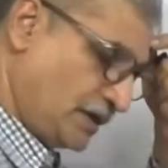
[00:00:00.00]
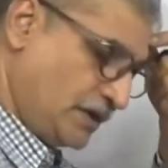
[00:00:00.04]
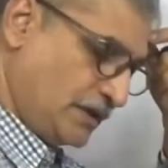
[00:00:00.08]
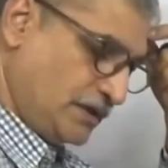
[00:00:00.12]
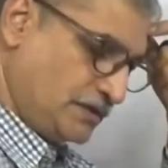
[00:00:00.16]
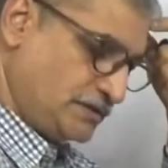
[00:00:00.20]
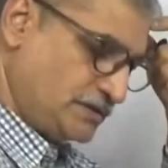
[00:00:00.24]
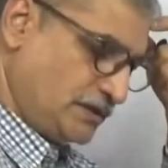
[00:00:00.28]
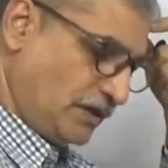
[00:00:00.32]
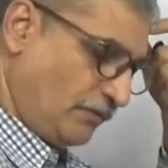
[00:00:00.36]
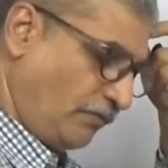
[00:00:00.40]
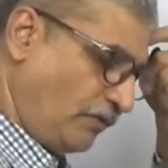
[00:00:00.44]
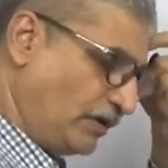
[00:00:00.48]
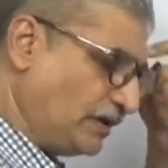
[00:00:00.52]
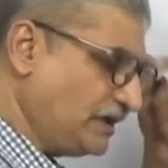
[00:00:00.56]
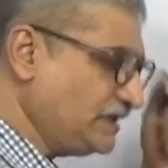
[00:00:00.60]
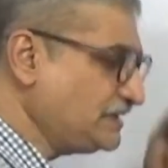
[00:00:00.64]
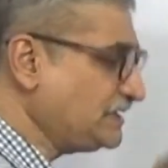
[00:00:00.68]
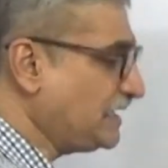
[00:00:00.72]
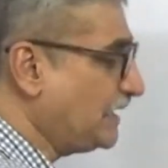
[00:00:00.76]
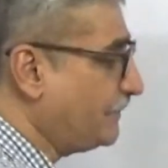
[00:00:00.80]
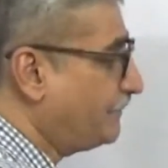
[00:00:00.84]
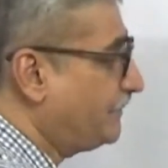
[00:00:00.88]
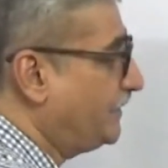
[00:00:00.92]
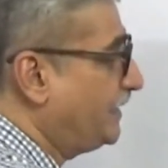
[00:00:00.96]
So what is
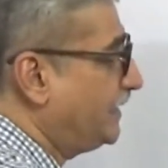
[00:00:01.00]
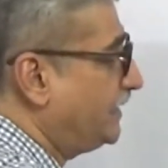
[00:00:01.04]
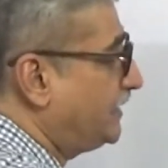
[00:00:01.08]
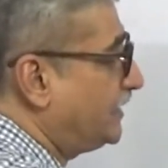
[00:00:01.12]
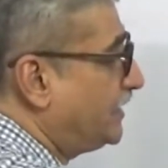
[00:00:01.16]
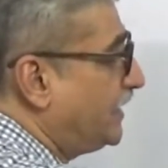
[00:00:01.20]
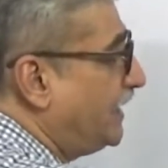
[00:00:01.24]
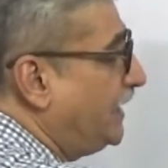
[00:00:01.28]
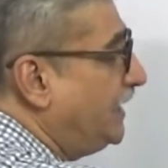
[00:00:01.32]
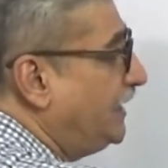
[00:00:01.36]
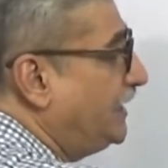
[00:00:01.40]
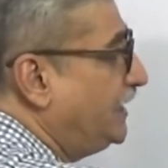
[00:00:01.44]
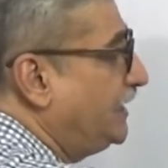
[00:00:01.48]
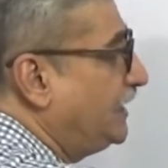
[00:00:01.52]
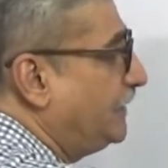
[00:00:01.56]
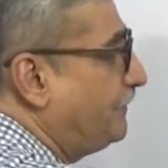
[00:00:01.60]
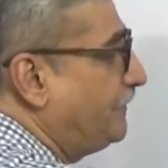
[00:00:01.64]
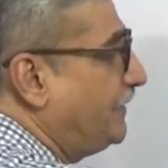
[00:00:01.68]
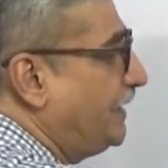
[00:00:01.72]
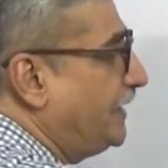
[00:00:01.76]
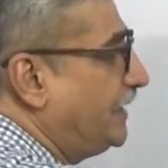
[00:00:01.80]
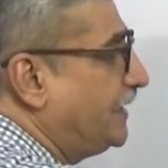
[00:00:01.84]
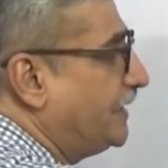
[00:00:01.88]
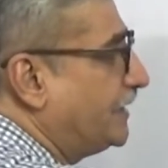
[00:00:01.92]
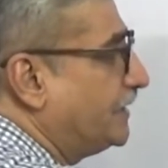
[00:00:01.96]
happening? Trend in a
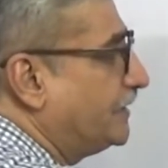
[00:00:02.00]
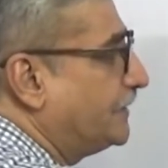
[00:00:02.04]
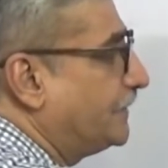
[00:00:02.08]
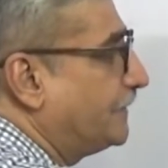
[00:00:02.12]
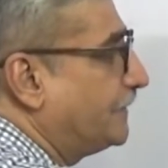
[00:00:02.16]
period